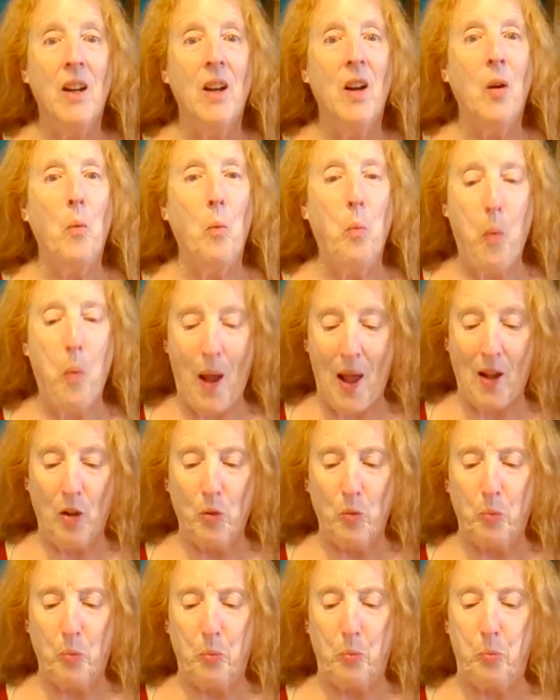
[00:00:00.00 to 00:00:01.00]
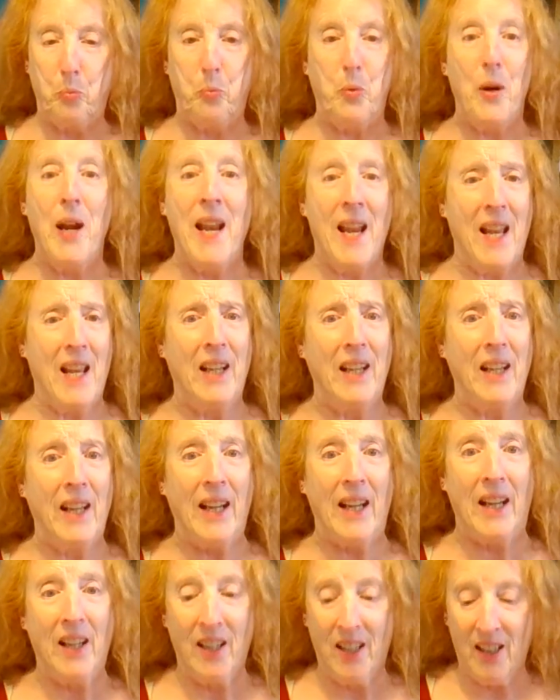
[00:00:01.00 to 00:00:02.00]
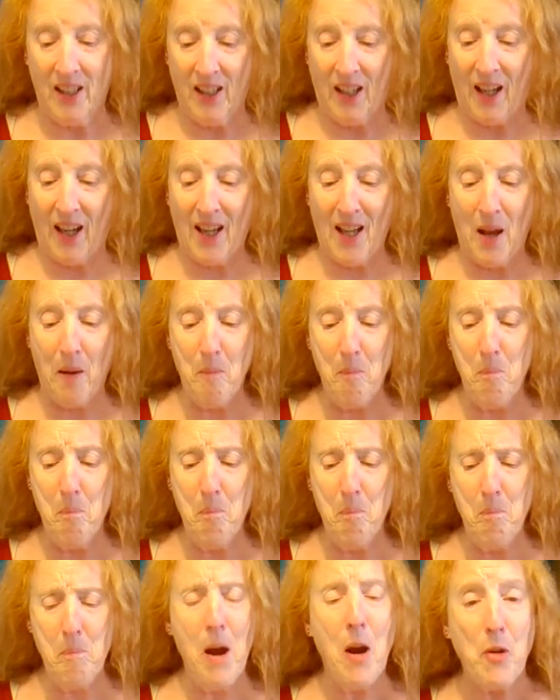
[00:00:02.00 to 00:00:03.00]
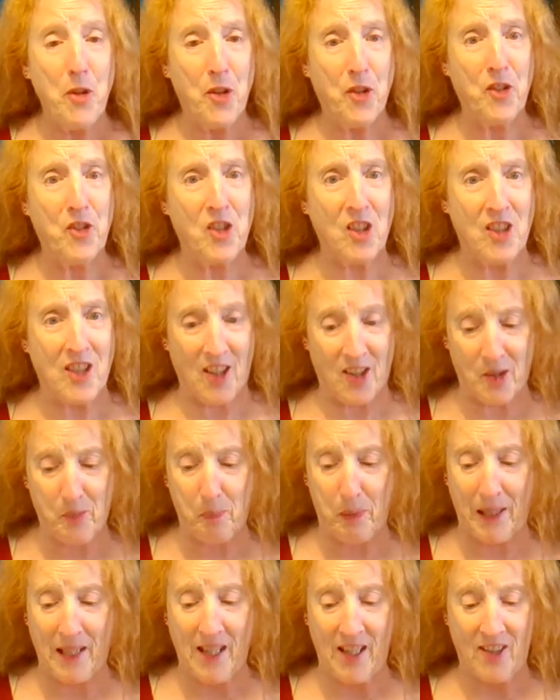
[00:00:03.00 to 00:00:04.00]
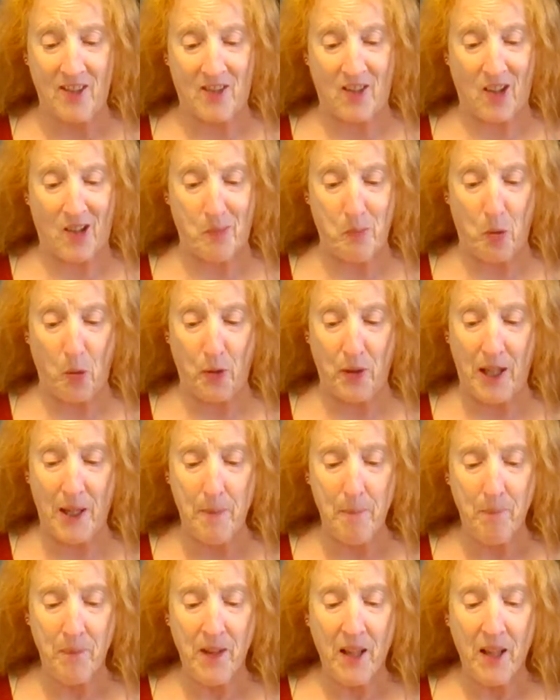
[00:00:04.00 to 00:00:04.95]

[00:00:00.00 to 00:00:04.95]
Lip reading: "Well, really, I am most displeased this morning.